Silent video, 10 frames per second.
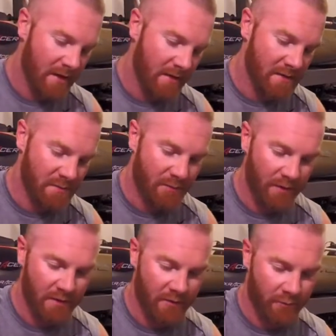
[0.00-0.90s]
it gives me
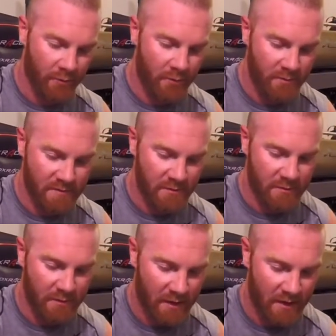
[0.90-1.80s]
plenty of room
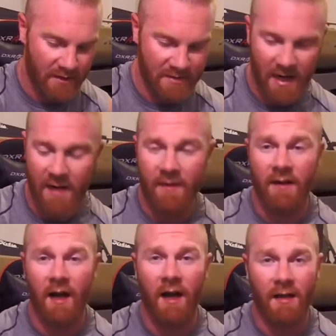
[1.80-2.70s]
to uh, tie the
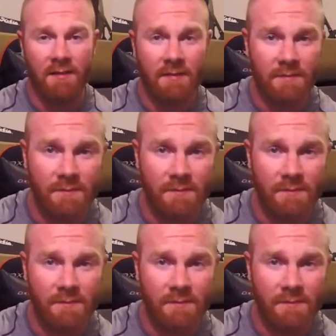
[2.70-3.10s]
knot.